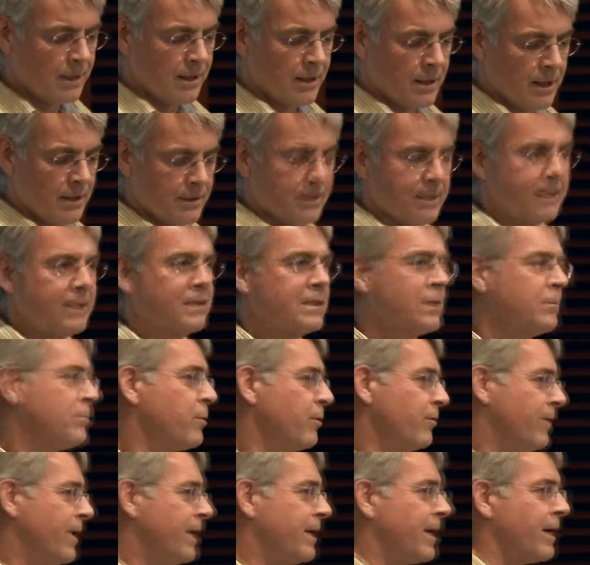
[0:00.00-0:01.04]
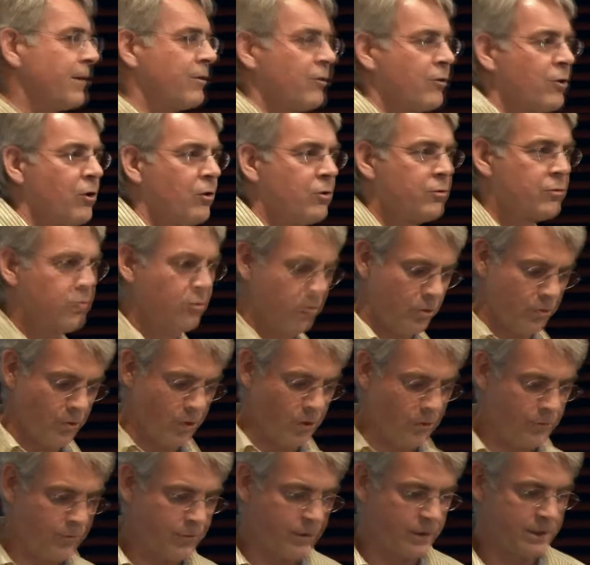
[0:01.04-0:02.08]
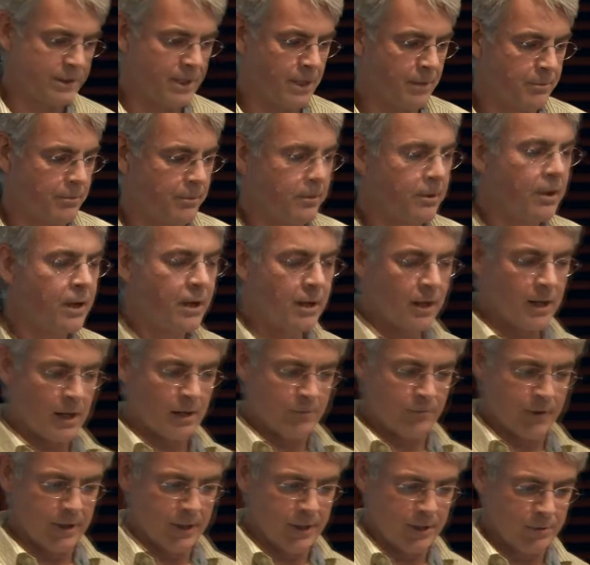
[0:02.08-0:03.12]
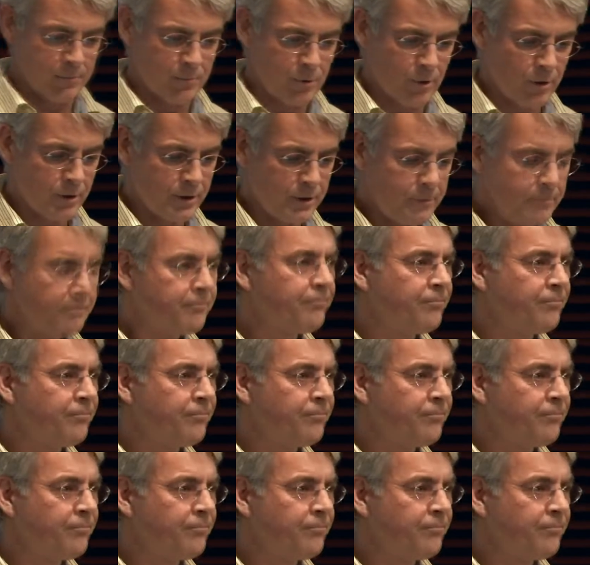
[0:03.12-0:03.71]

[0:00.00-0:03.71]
things that prevent agricultural growth, for example, are really important.